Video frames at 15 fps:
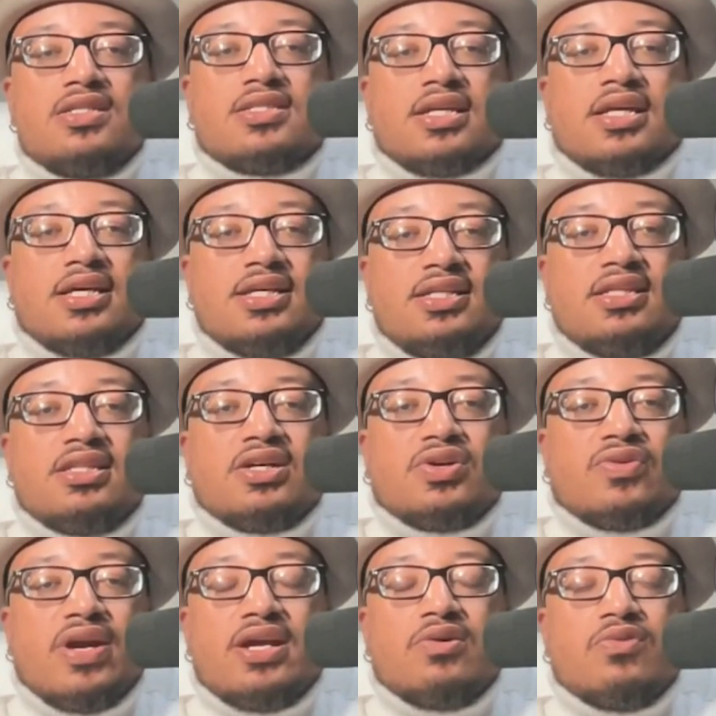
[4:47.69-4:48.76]
to hit the
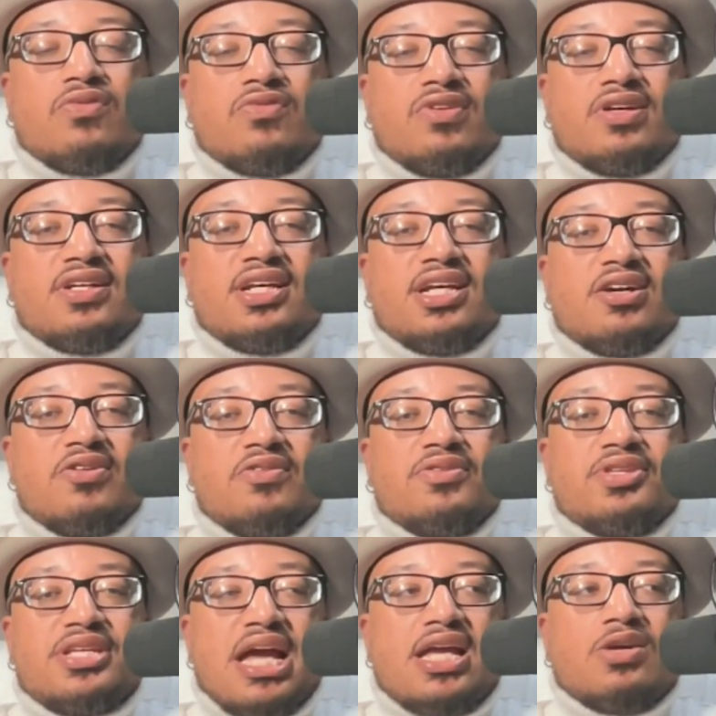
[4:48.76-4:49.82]
ground running
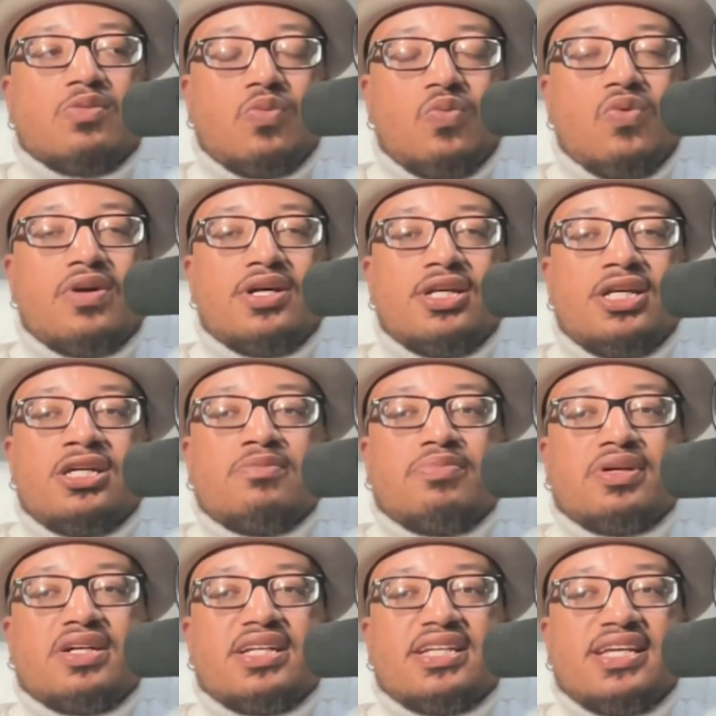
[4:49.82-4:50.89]
on day one,
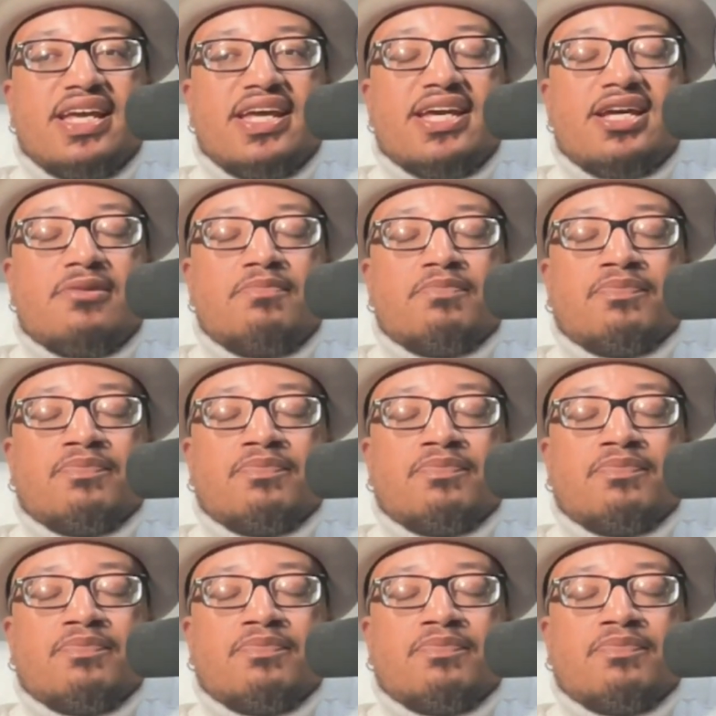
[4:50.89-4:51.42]
but yet